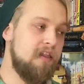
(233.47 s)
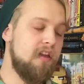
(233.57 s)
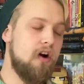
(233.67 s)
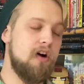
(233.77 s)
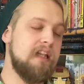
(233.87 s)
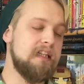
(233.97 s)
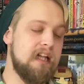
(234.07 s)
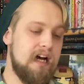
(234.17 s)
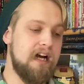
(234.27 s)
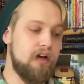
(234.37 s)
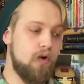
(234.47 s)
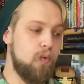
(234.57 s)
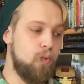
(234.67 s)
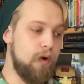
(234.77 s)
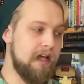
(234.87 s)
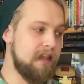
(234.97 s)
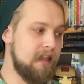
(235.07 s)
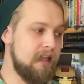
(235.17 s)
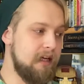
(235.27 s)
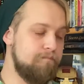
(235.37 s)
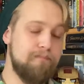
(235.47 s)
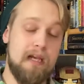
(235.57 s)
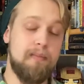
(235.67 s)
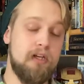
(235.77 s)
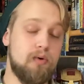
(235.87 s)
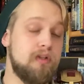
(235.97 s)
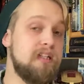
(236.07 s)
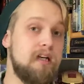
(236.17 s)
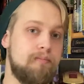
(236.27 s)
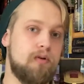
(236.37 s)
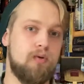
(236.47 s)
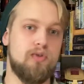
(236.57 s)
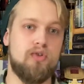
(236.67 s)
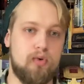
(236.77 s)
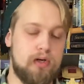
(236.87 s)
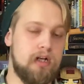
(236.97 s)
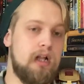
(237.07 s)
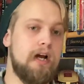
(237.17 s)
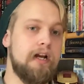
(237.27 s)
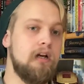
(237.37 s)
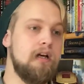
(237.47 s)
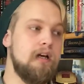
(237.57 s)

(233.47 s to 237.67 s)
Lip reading: that aren't in line with maybe your typical storyline.